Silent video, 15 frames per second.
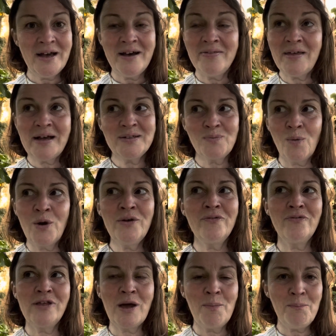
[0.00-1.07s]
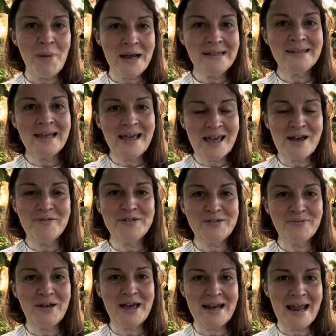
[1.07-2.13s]
And that is one of the amazing gifts
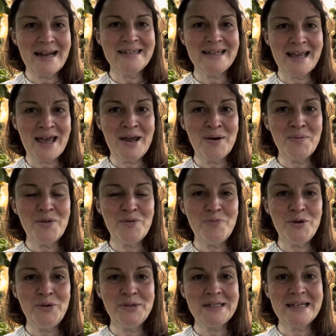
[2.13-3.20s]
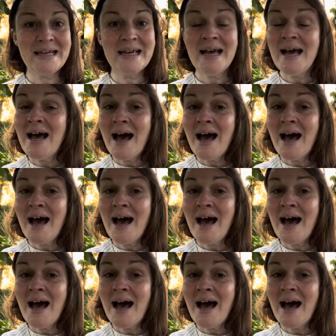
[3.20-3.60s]
of connecting in with beauty.